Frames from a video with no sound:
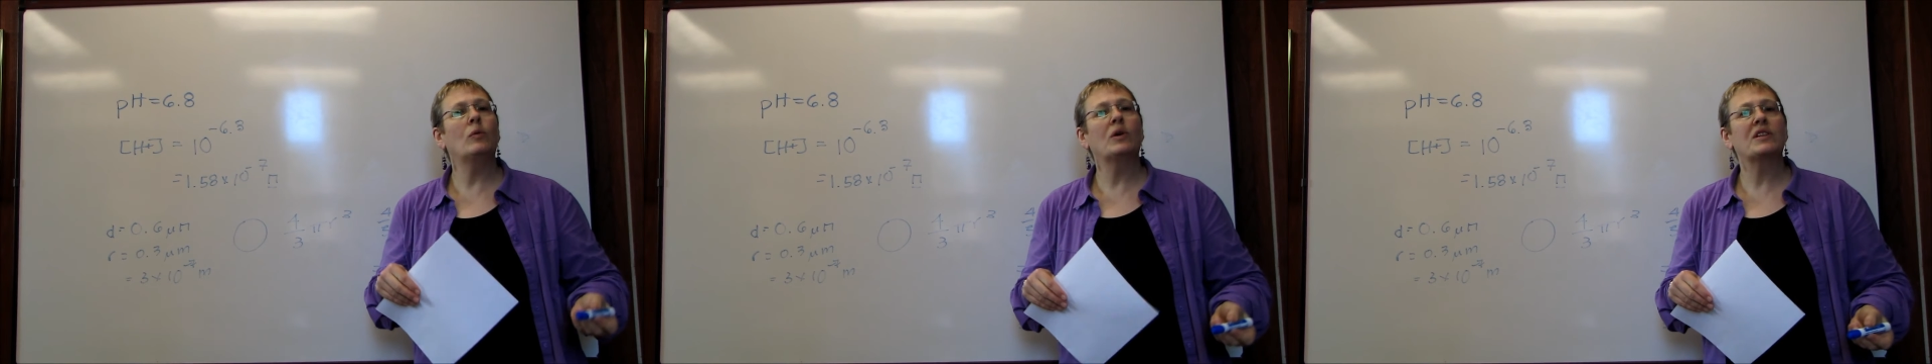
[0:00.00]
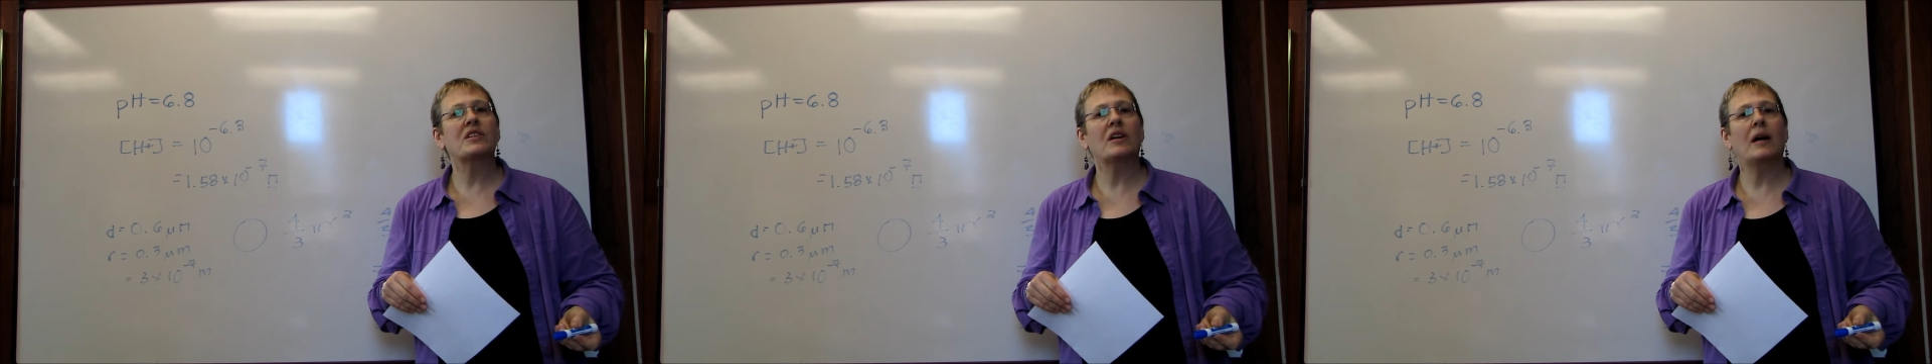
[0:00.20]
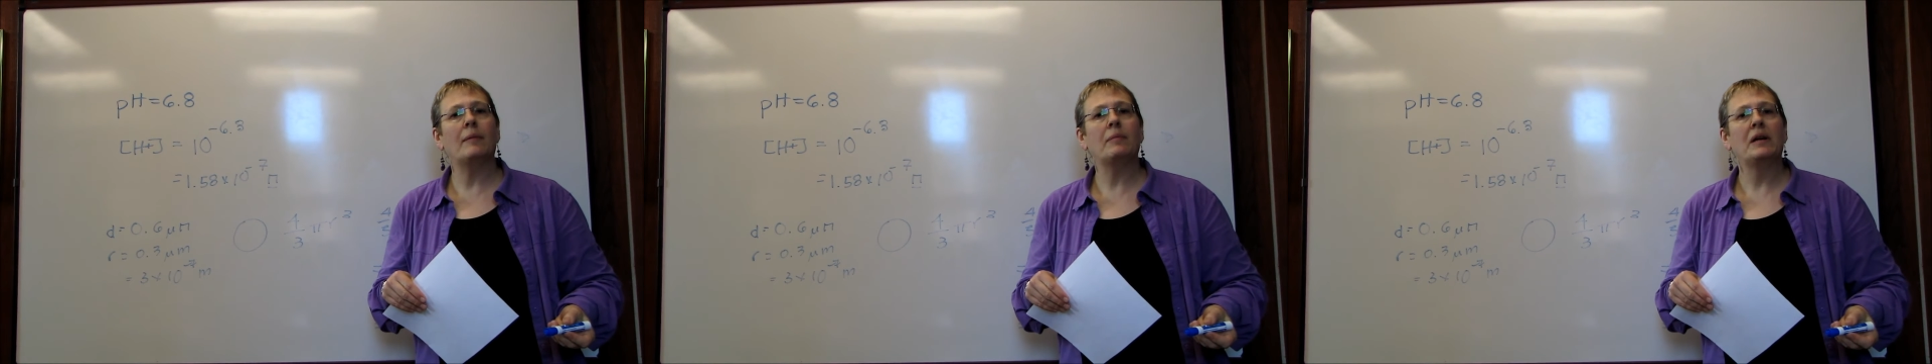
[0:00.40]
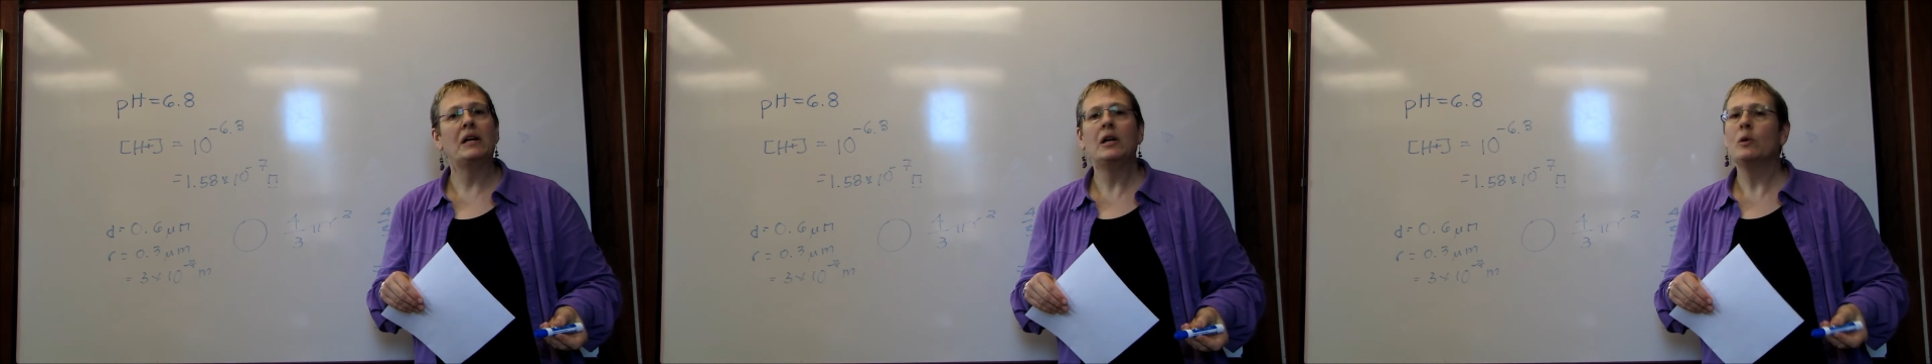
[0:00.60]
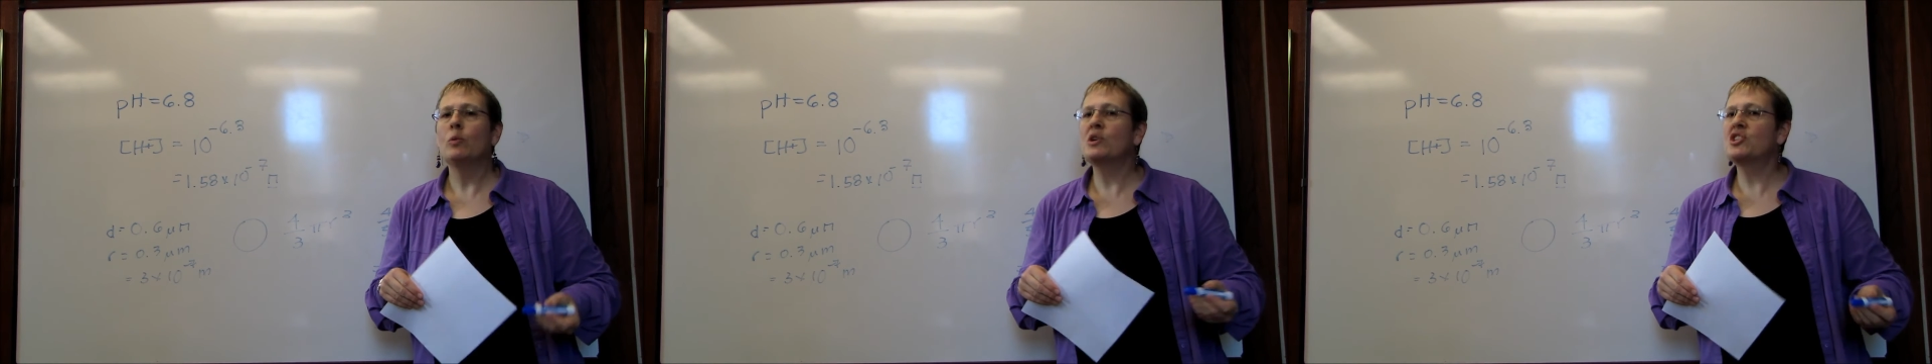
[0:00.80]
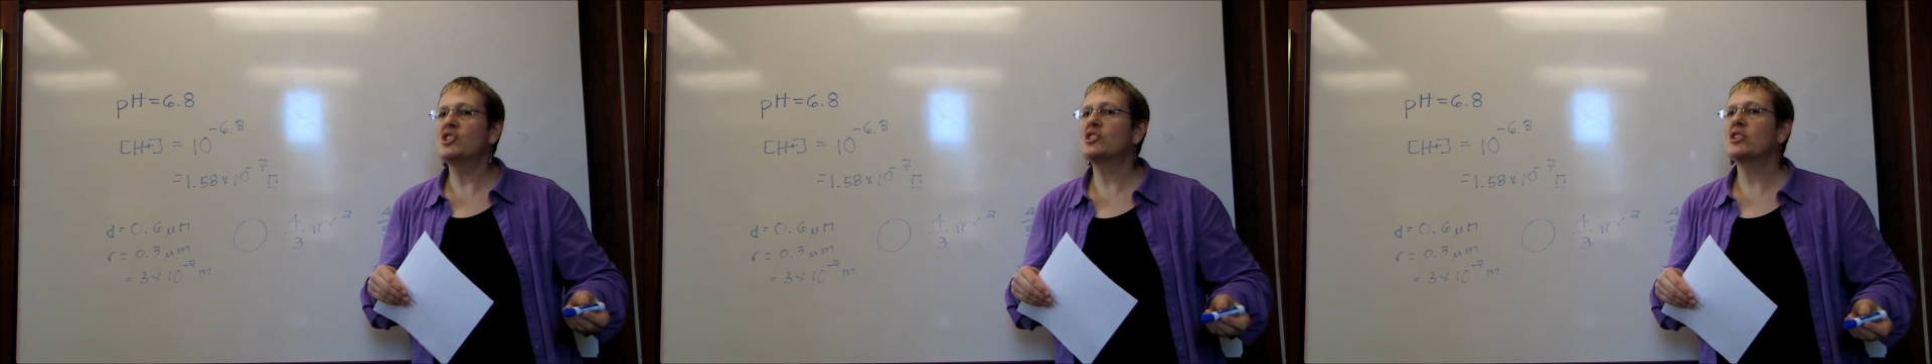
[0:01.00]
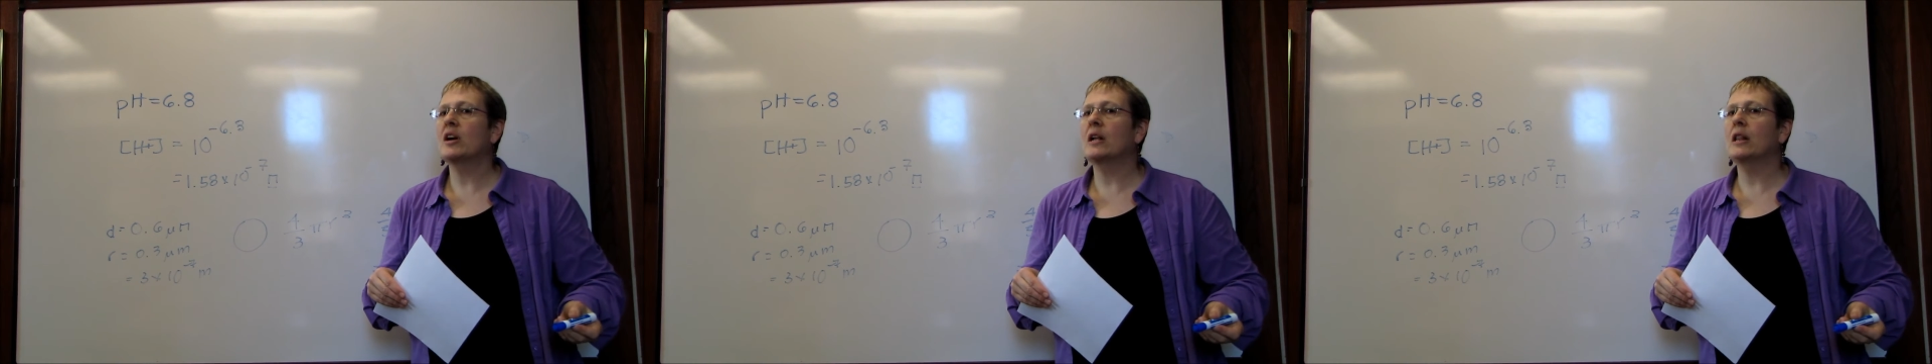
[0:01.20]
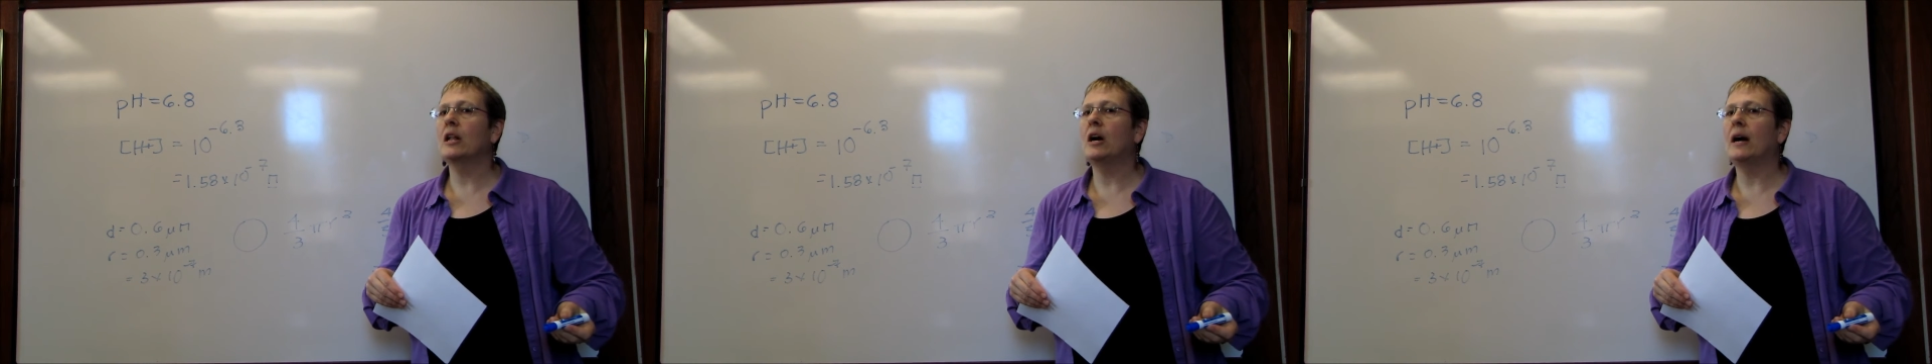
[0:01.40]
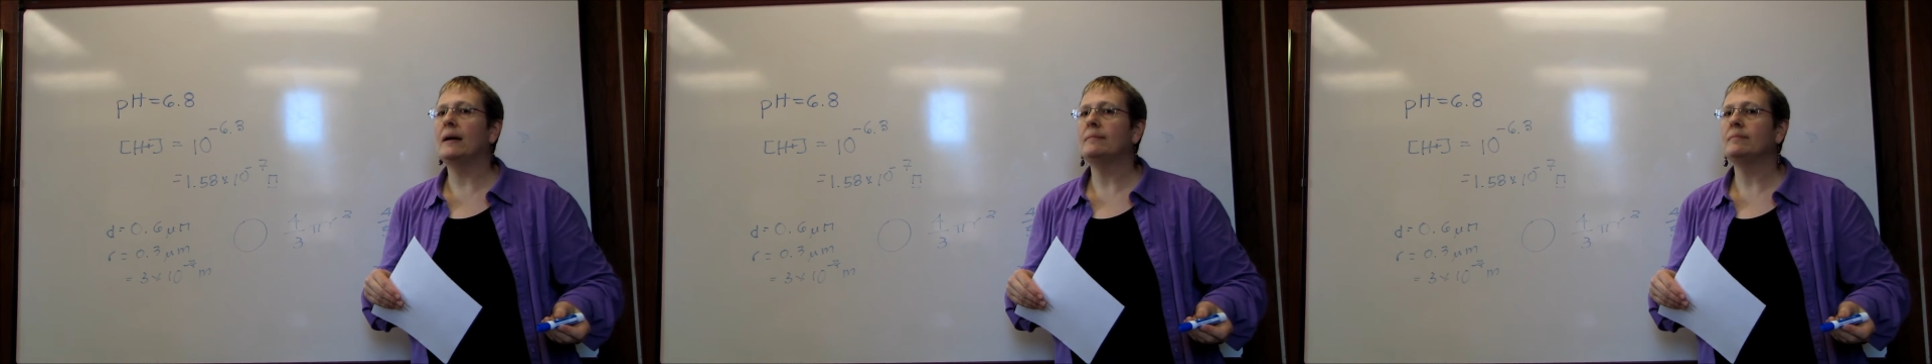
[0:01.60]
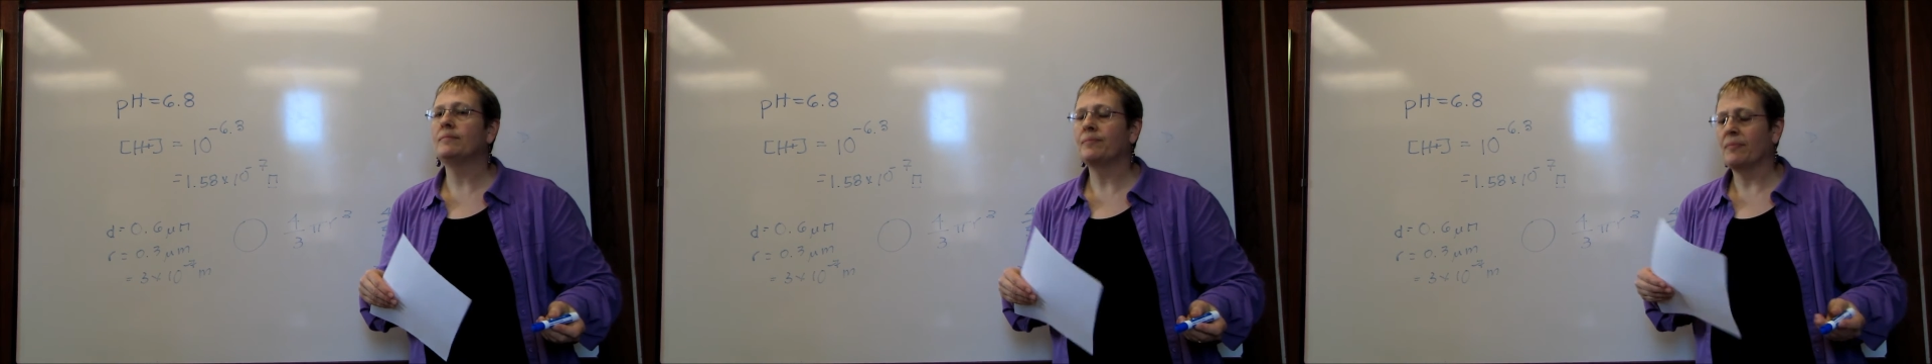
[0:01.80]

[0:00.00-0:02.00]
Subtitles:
one time, which is not a lot.